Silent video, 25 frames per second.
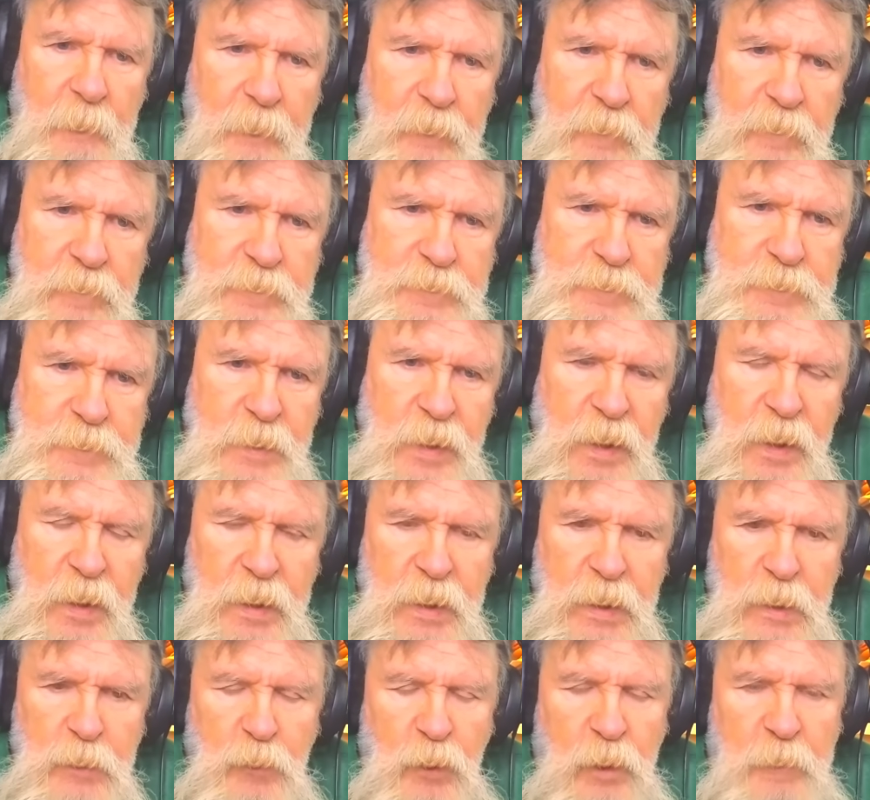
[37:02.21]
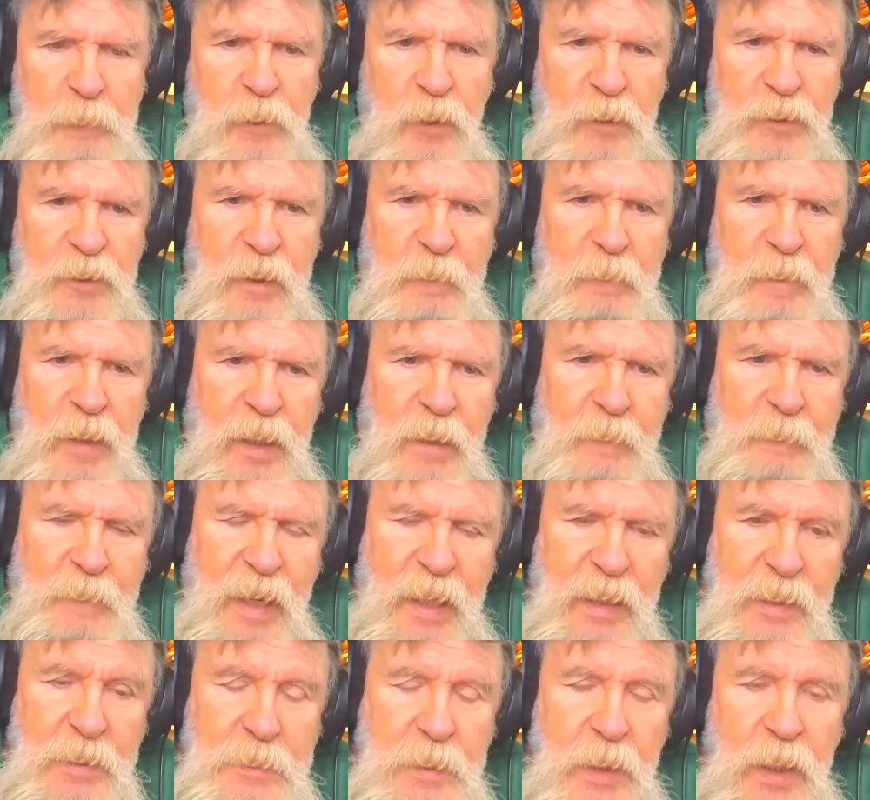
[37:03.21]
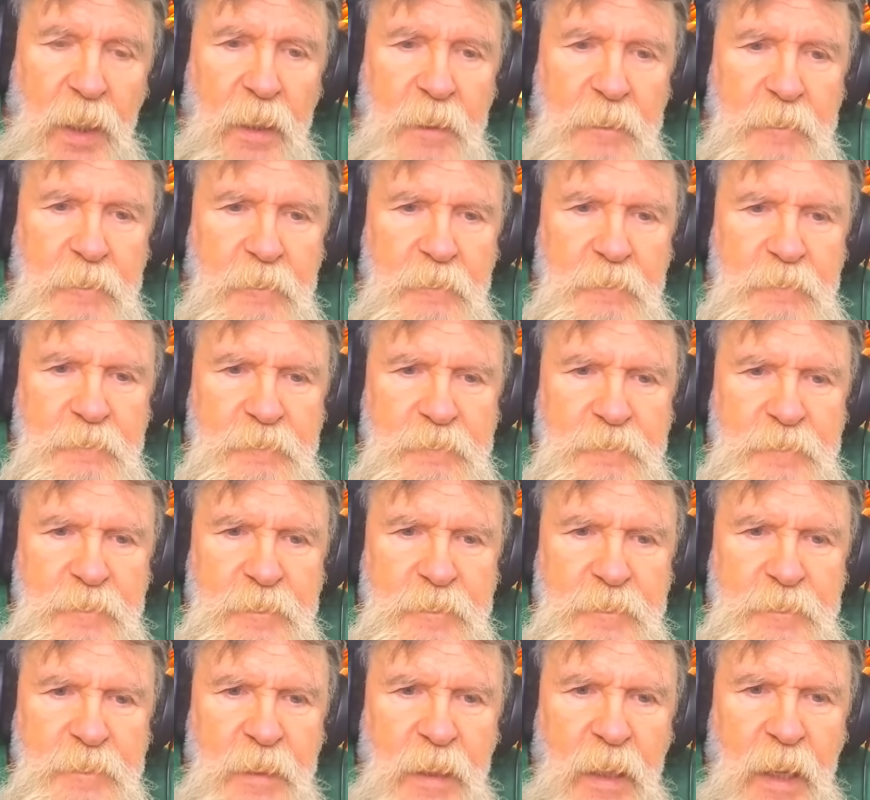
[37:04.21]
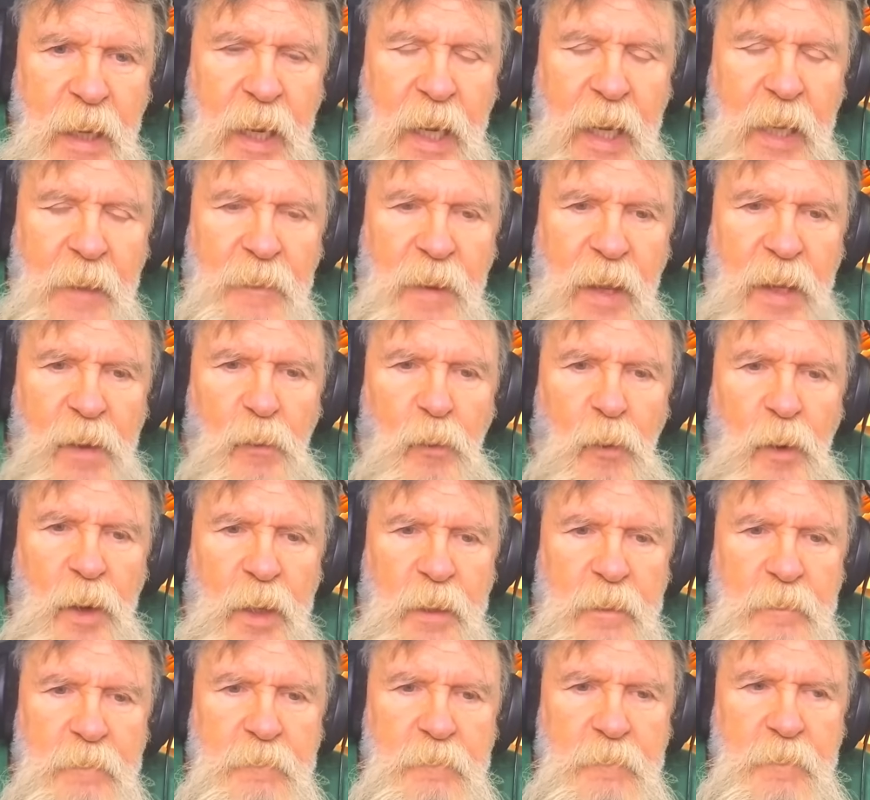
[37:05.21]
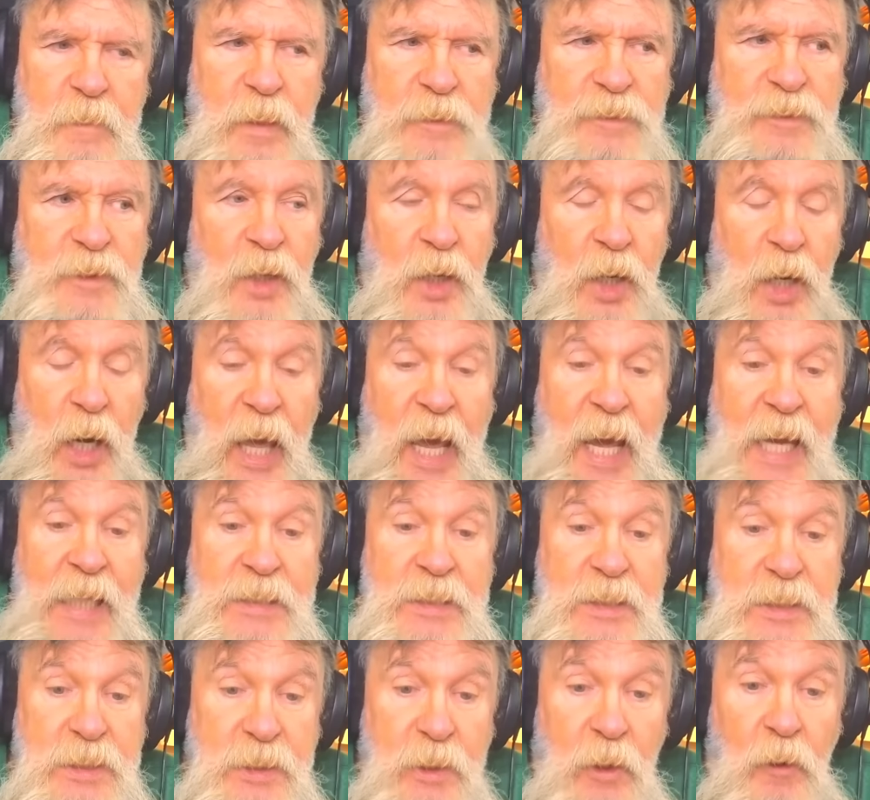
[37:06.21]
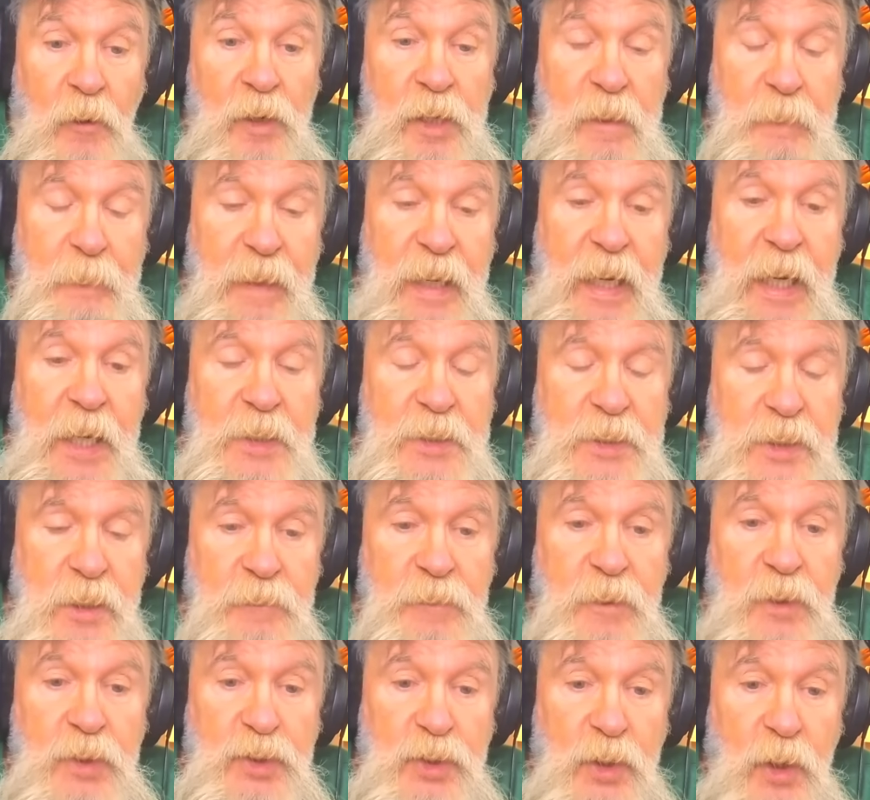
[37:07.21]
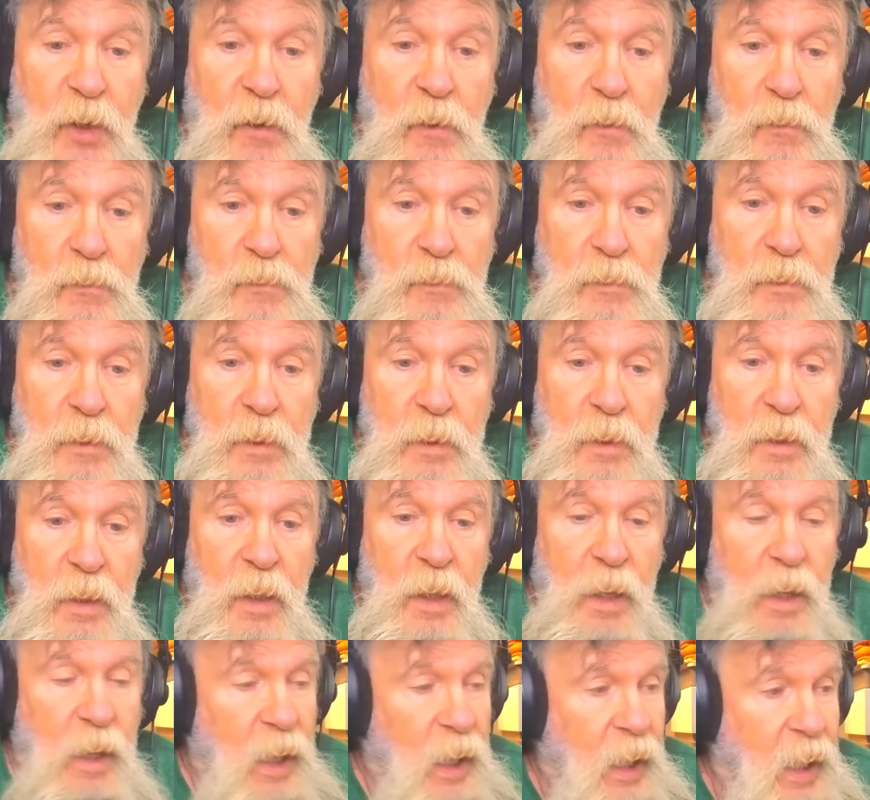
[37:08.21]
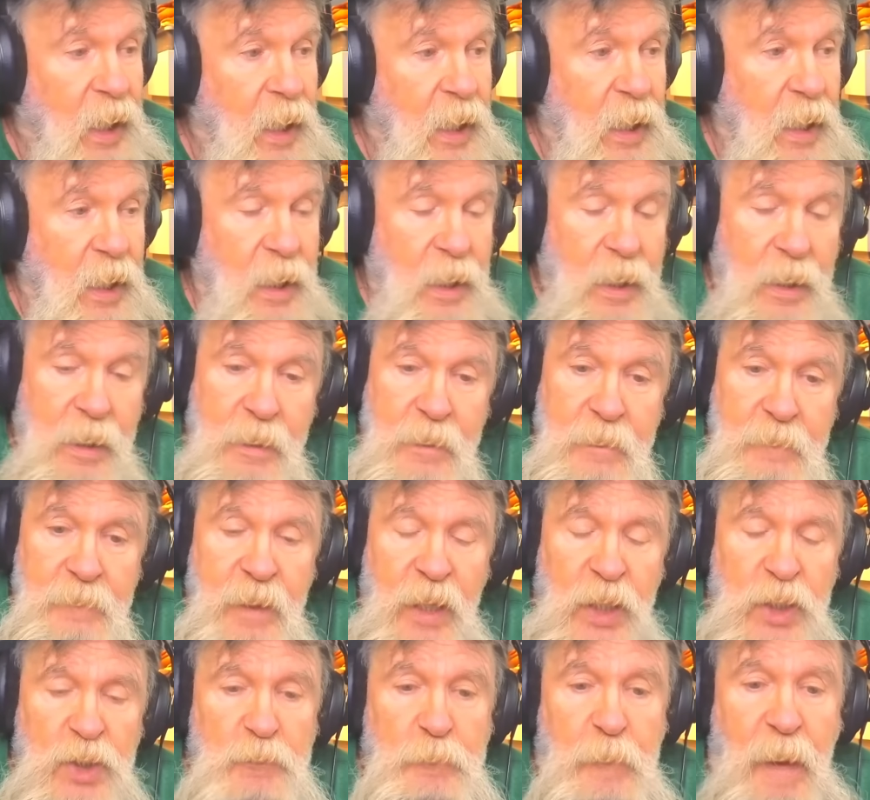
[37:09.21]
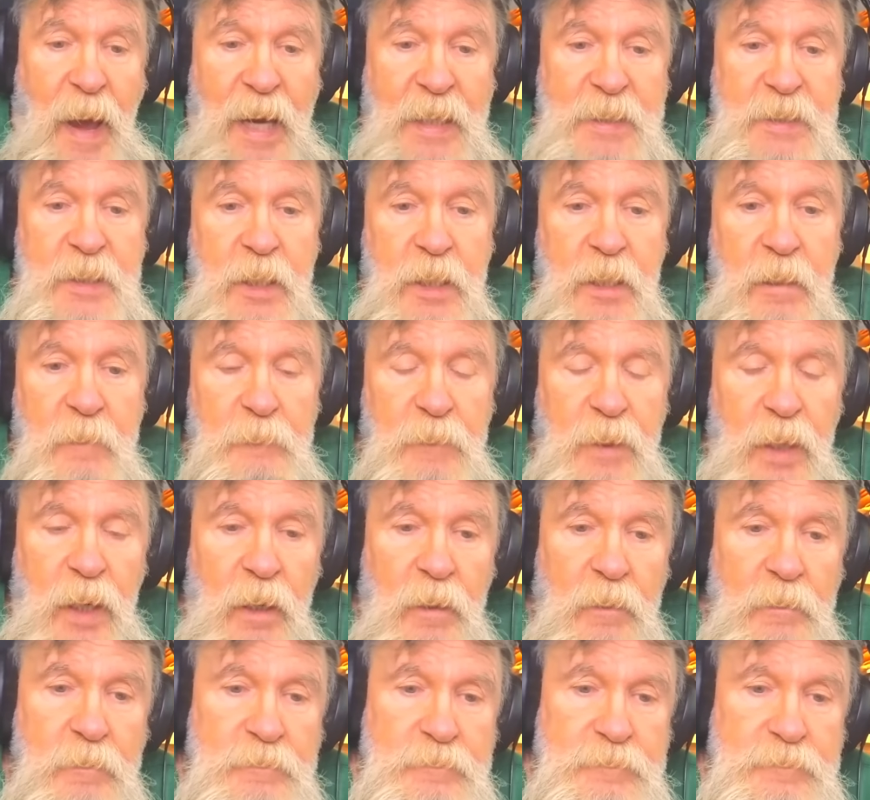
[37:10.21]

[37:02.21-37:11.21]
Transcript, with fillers: Mm-hmm. We put them in a main event, and they went the last thirty minutes of the show, and they spiked it up there.